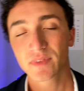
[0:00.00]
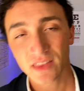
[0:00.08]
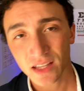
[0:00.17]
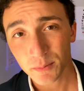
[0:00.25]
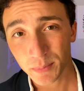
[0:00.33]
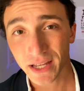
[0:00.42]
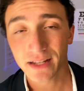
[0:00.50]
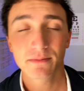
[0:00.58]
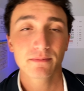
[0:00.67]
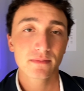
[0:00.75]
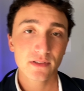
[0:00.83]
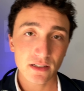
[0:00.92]
Not bad.
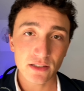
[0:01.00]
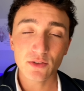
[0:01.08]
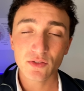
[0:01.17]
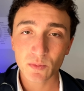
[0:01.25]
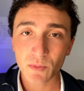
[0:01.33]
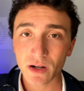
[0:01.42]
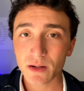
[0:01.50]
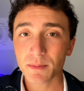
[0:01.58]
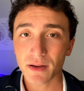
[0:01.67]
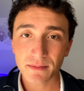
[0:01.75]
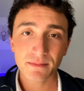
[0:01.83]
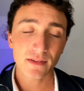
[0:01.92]
Could use some work,
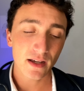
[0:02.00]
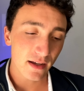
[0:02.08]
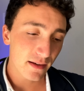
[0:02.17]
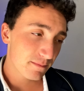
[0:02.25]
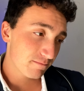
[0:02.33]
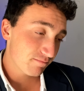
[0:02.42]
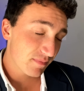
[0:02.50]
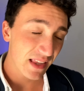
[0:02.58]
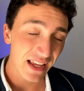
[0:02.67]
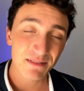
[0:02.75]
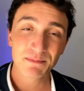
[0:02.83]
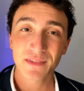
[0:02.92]
but uh,
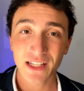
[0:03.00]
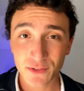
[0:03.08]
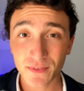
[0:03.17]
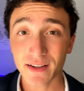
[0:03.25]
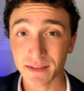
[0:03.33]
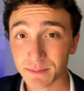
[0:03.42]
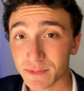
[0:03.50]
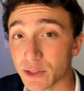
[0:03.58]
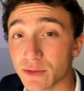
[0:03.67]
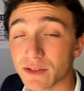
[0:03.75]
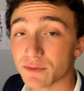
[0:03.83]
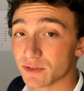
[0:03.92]
hey, that's fine. You,
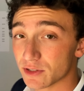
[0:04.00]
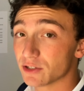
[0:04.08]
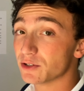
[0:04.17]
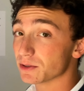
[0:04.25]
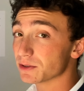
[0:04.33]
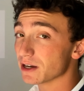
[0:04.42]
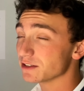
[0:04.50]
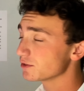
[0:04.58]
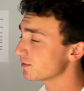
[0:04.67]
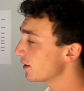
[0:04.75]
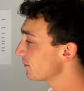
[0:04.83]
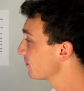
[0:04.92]
you, you're doing great so far.